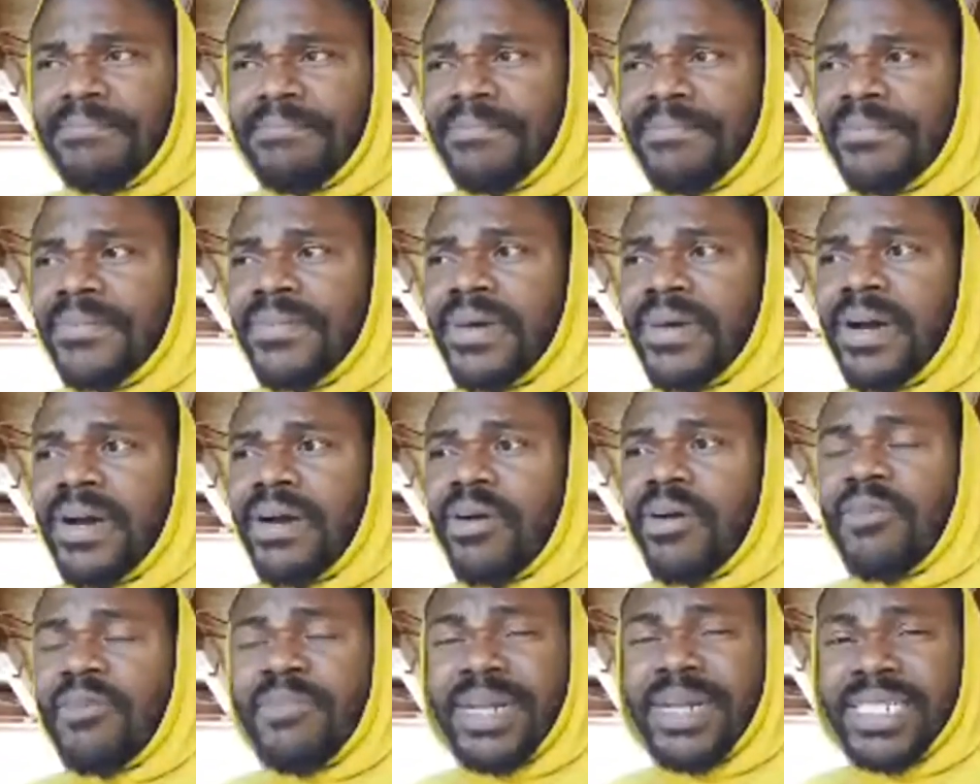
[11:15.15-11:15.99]
We've had a
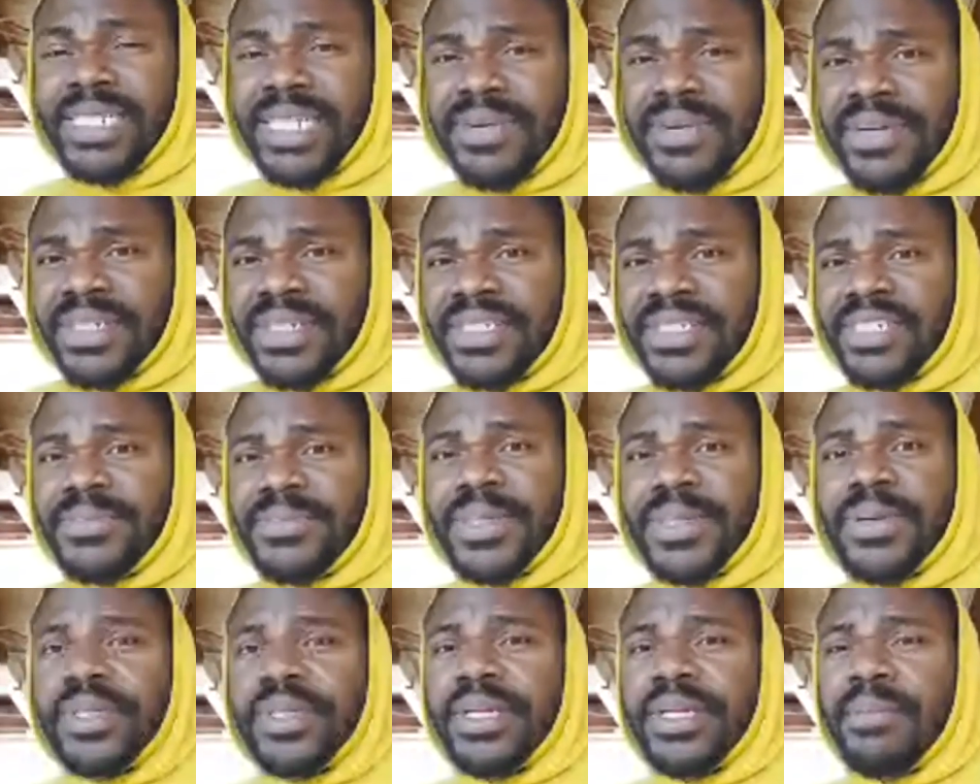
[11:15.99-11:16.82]
bit of shortage
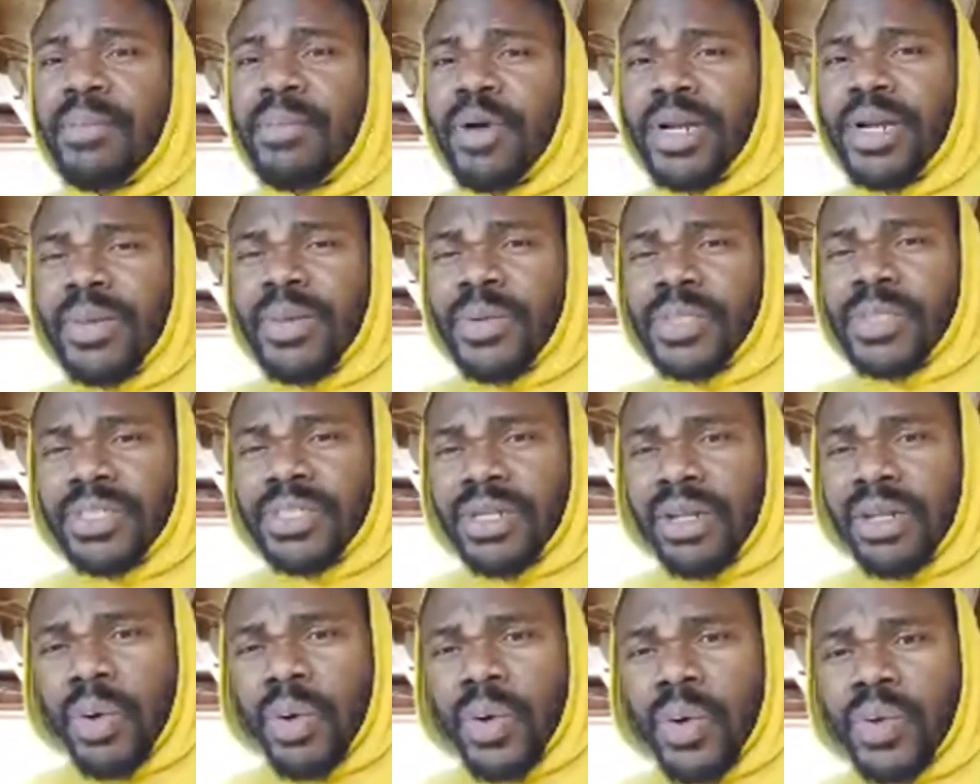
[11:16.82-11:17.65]

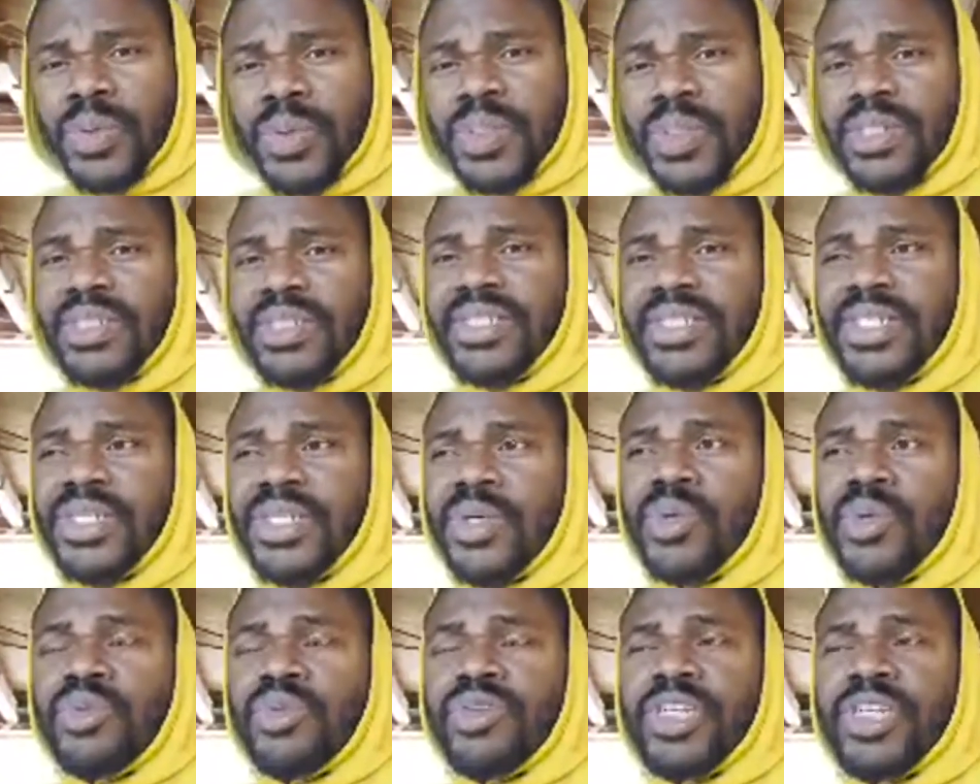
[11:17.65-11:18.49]
of material
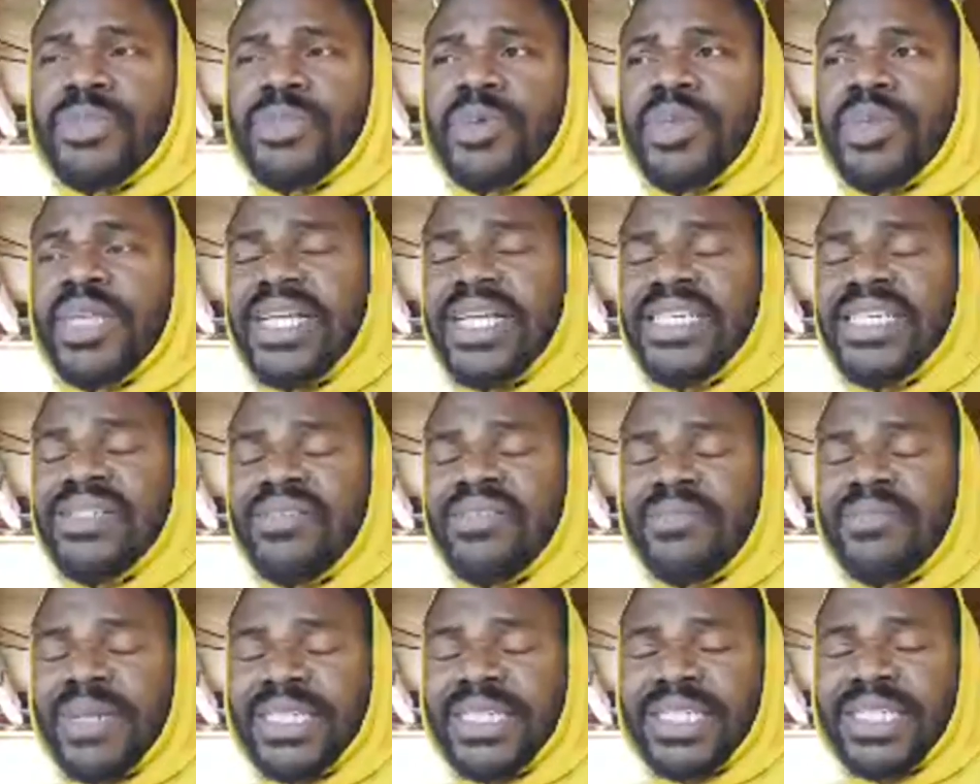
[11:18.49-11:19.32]
just because the border
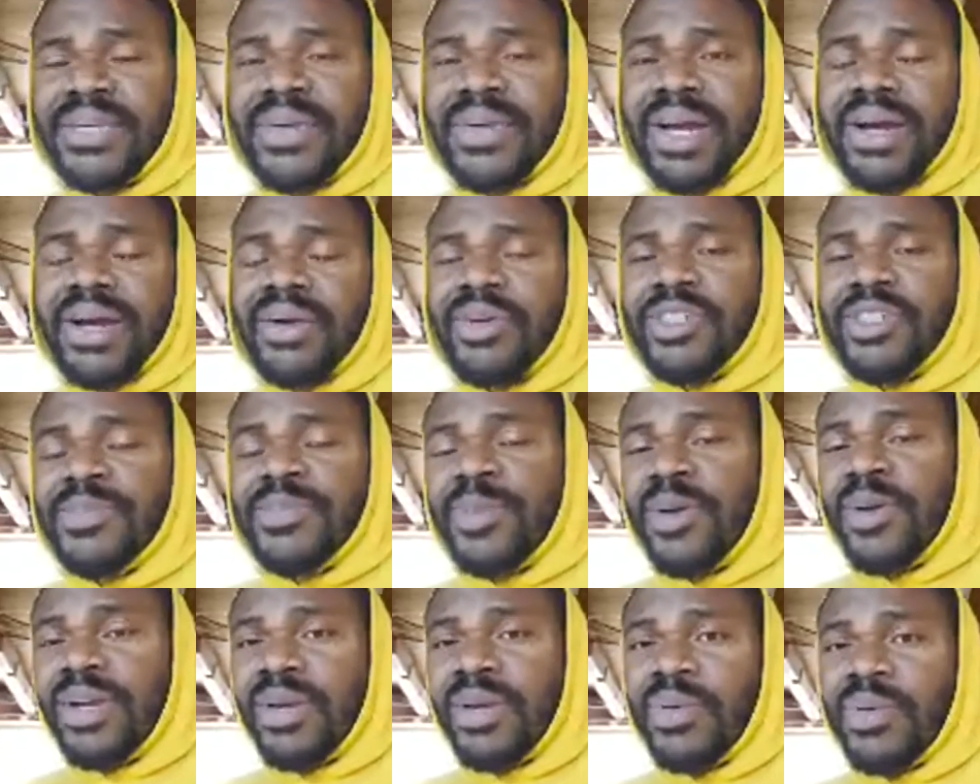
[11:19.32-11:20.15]
was closed,
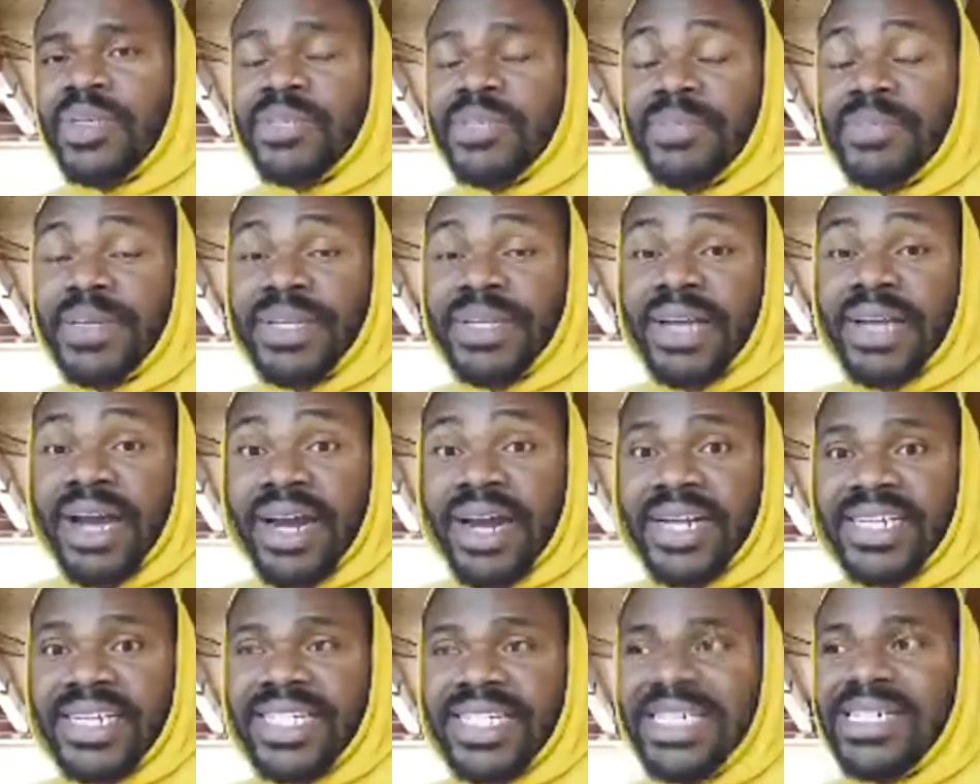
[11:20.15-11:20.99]
so
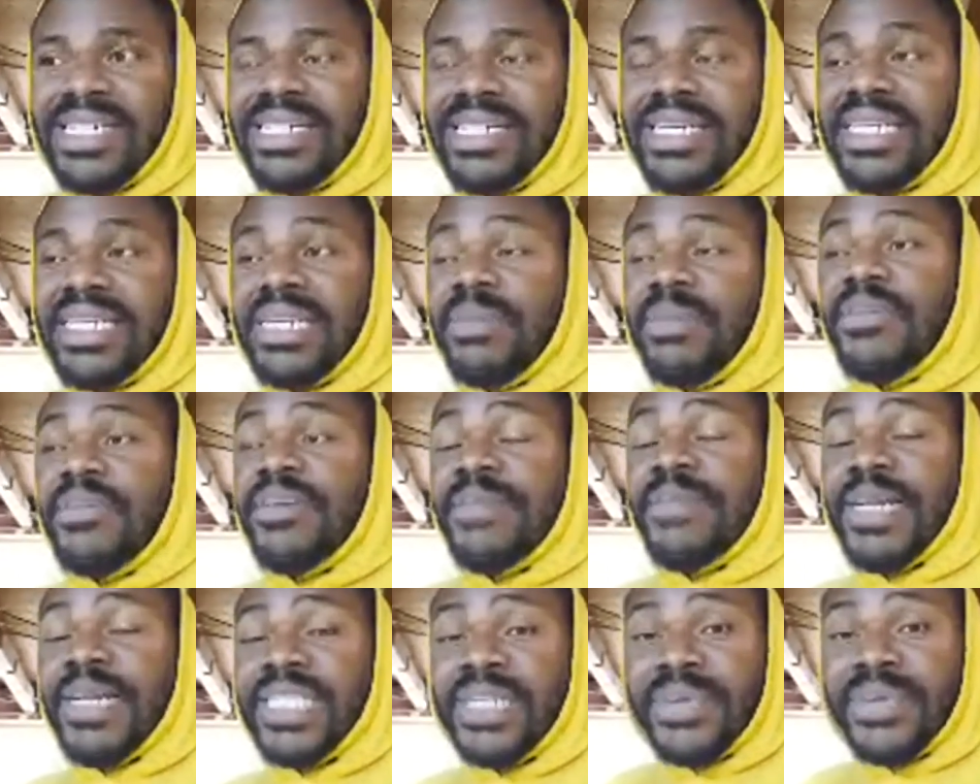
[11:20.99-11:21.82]
transportation of material
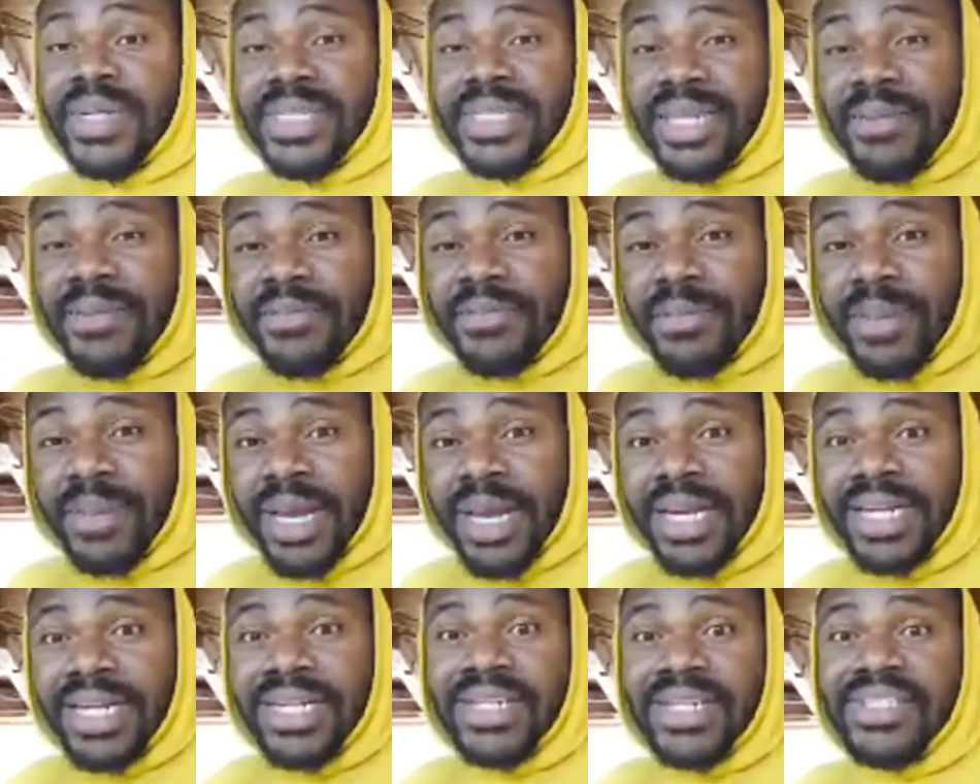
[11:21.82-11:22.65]
across border was a bit
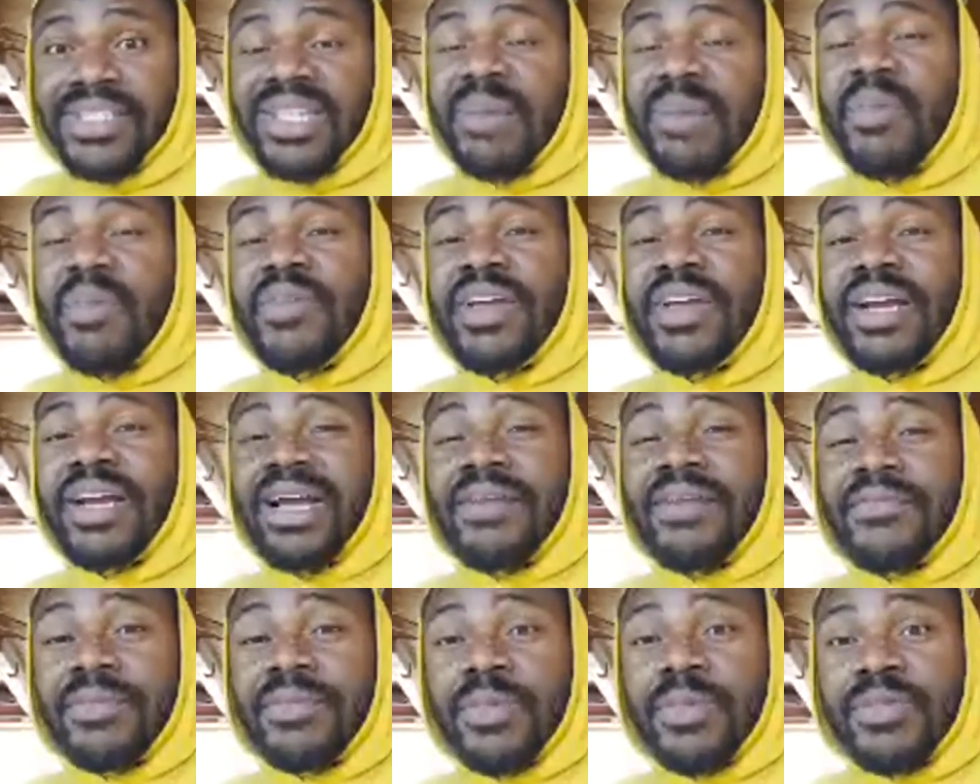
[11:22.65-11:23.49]
hard. Some
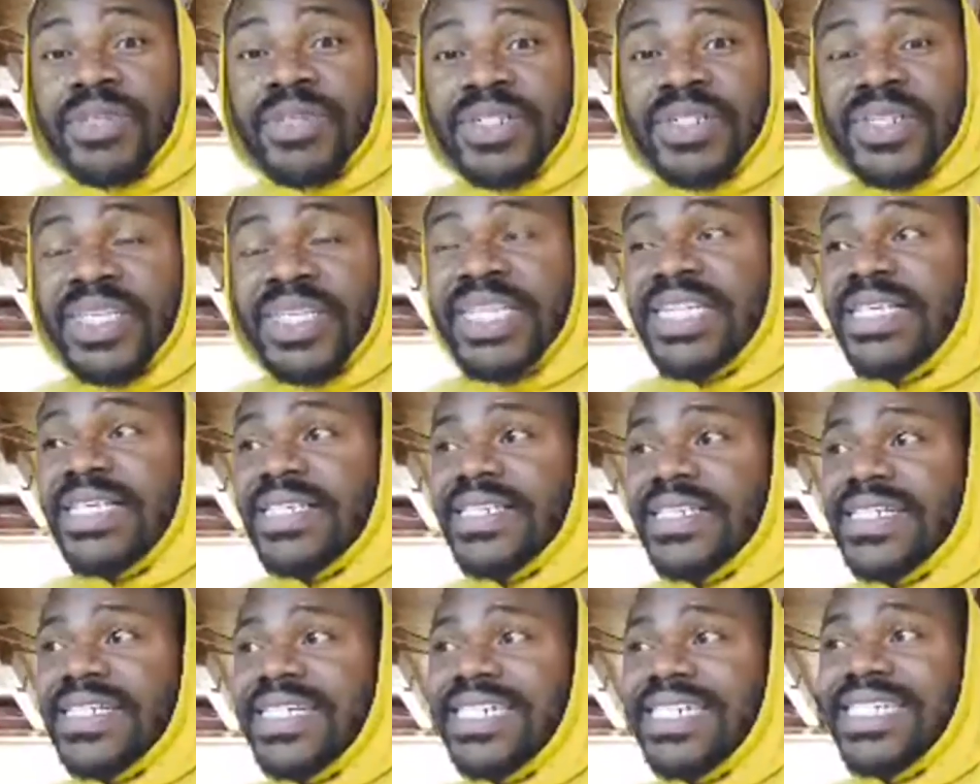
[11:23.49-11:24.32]
of the materials come
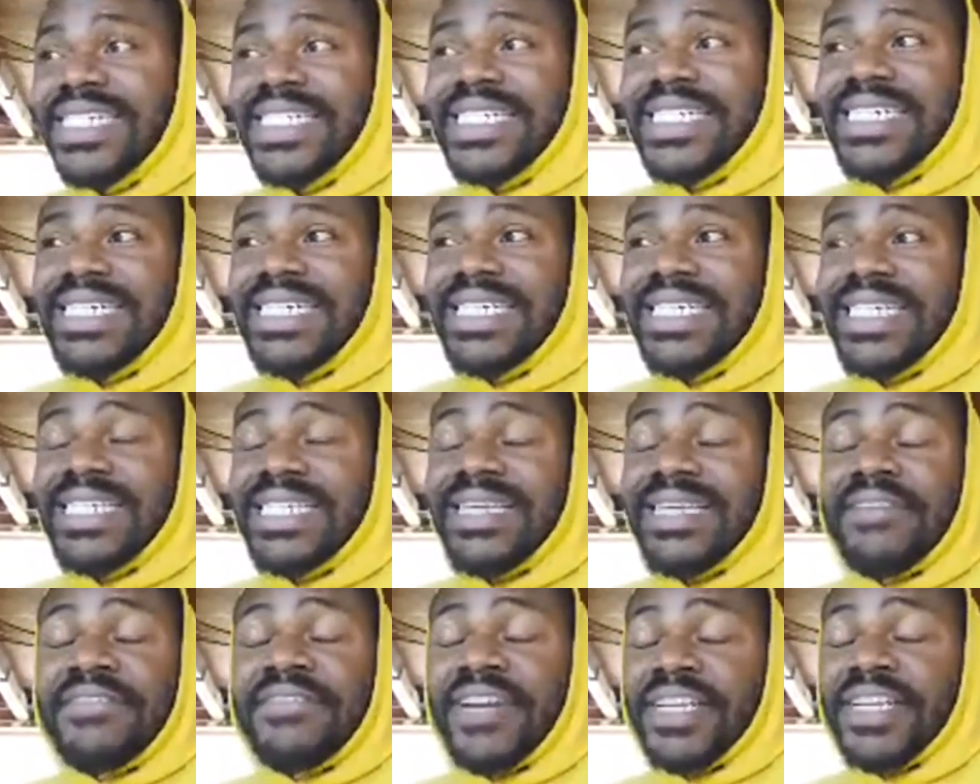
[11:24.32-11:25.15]
from Canada, some of
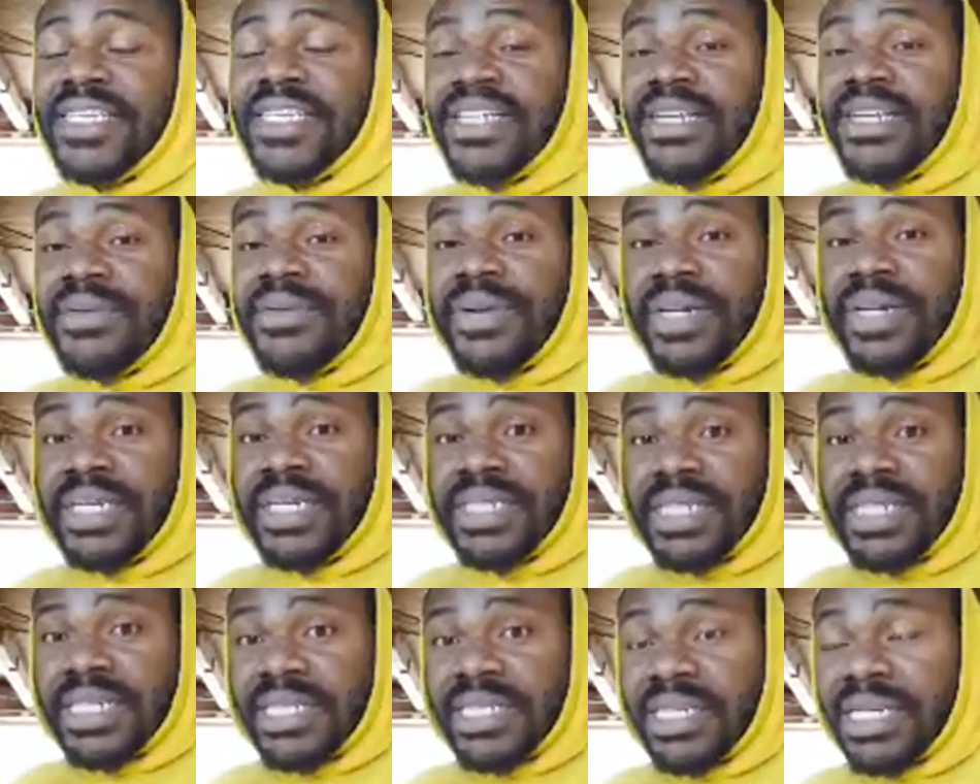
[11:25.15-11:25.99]
them come from
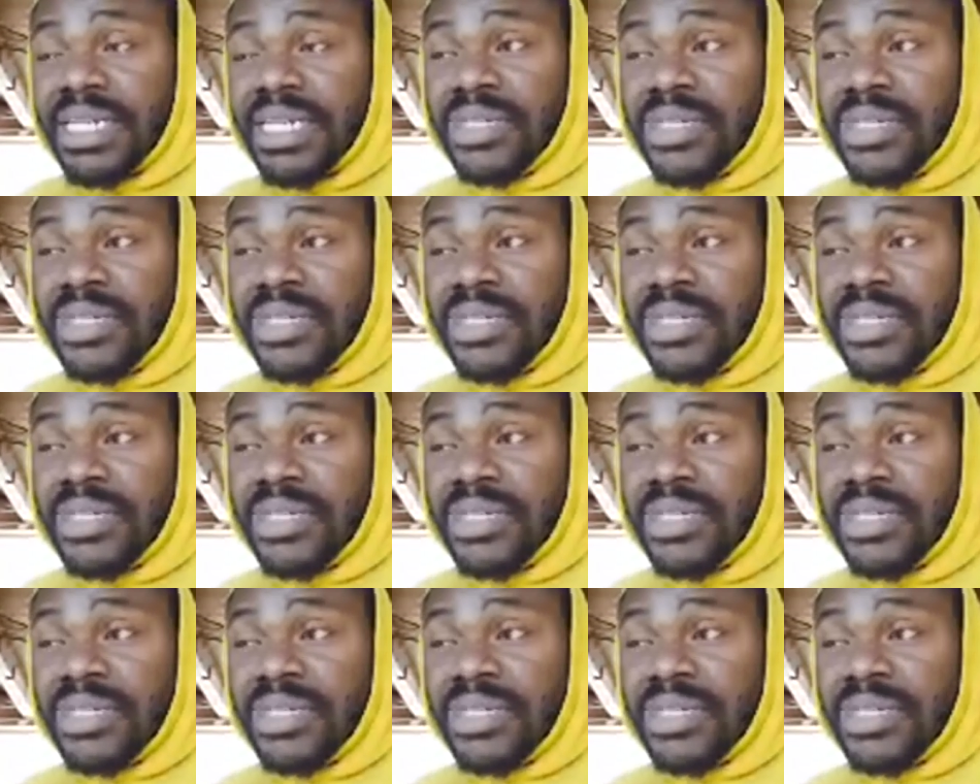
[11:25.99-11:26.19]
overseas.